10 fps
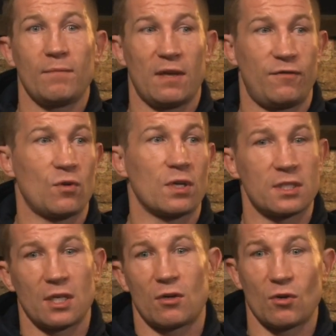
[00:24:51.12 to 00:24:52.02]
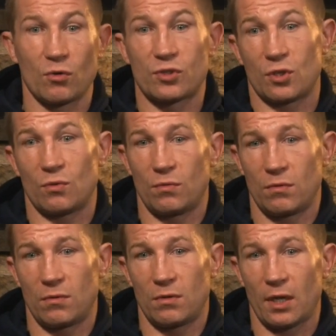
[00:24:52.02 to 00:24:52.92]
if you consider those two,
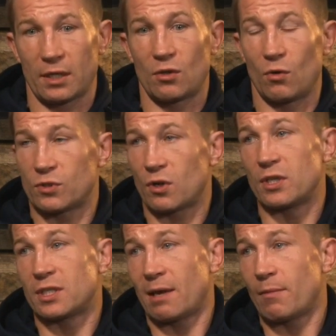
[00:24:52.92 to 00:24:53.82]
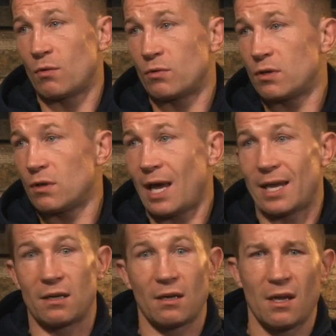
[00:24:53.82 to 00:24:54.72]
like those guys came out
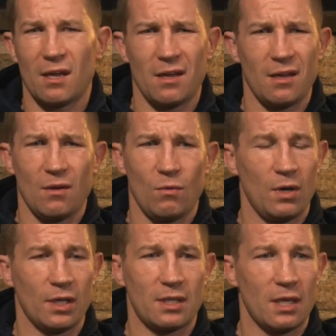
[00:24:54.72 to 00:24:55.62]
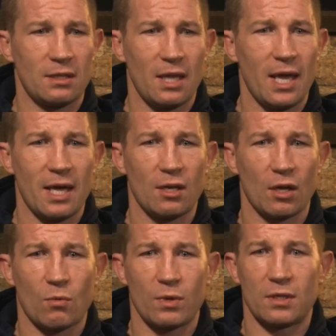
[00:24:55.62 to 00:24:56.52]
and, well, like they, they had,
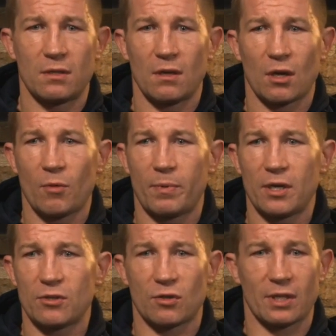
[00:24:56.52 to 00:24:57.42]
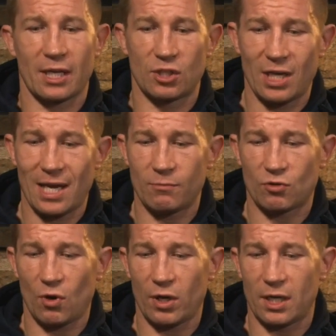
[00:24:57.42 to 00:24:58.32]
like when a couple of years ago, they had James
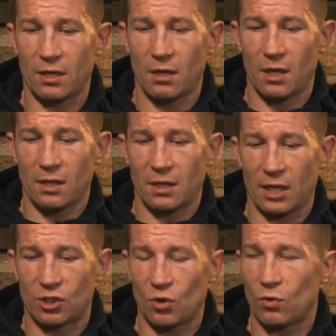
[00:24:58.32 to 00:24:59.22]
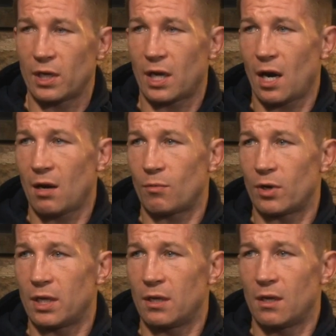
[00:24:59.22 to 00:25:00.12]
Ryan, they had Joey Carbery,